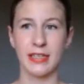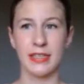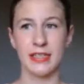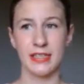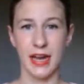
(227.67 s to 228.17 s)

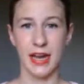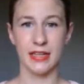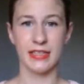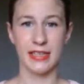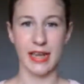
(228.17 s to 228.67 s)

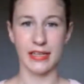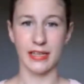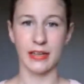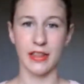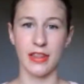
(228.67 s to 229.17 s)
started
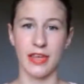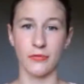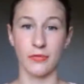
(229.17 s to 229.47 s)
selling the